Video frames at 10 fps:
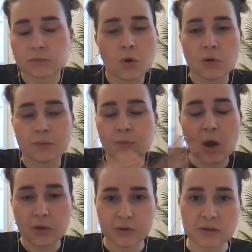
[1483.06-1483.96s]
or
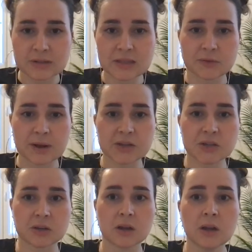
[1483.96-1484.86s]
other
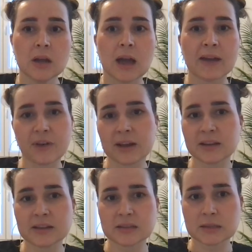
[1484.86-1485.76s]
consideration. I find
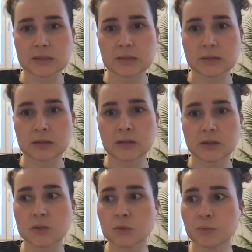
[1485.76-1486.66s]
that this is a
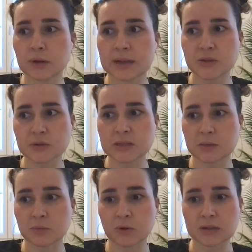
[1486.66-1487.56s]
super
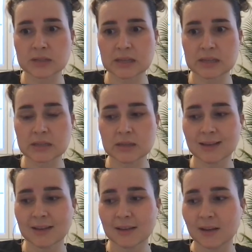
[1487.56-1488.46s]
interesting process,
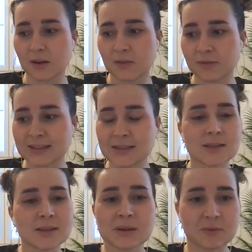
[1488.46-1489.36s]
of it's a
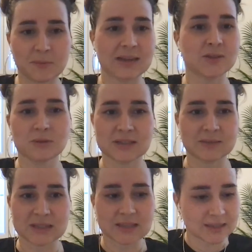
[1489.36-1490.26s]
little bit of mental
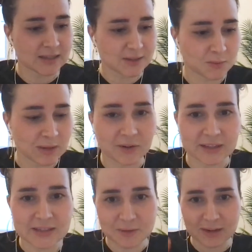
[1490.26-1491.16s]
gymnastic, to be
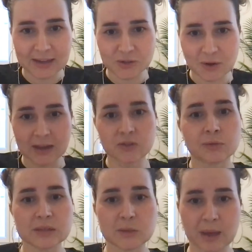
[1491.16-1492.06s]
honest, of like trying
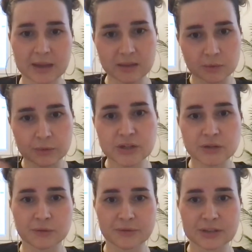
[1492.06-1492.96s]
to respect the
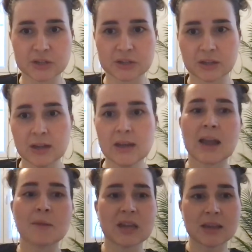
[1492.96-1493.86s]
original vision
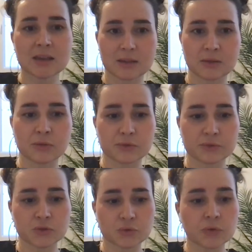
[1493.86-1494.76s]
and making it
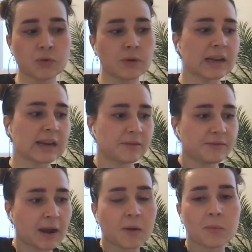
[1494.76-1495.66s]
true in an
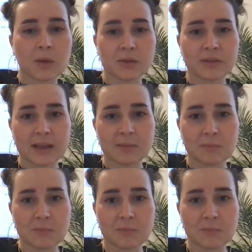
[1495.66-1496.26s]
environment that